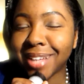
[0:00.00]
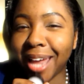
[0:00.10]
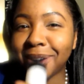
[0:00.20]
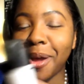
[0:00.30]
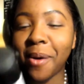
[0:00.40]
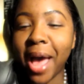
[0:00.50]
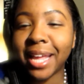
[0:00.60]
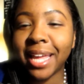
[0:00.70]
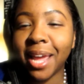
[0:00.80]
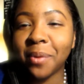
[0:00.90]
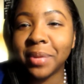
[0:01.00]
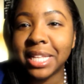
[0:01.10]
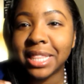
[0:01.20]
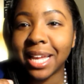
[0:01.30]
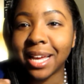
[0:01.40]
I can't
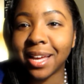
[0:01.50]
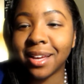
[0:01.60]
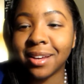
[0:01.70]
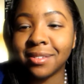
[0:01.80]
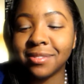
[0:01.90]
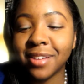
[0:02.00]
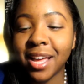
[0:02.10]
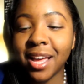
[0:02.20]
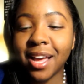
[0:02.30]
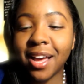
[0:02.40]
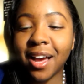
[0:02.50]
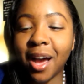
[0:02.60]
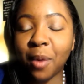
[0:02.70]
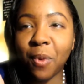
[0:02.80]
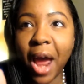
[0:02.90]
really think of
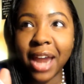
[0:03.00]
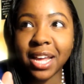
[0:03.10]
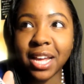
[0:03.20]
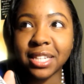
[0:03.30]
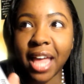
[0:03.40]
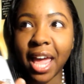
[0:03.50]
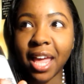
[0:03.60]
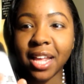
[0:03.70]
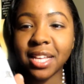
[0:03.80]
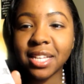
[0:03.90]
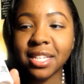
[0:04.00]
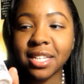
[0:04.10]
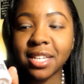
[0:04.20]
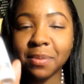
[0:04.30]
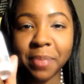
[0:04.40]
a product that
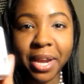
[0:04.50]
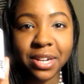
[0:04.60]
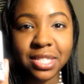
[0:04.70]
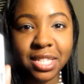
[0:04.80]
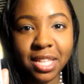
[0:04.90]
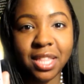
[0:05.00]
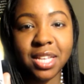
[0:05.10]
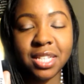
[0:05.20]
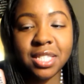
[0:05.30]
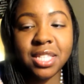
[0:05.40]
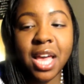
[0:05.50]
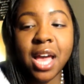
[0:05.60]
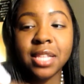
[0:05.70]
compares to this.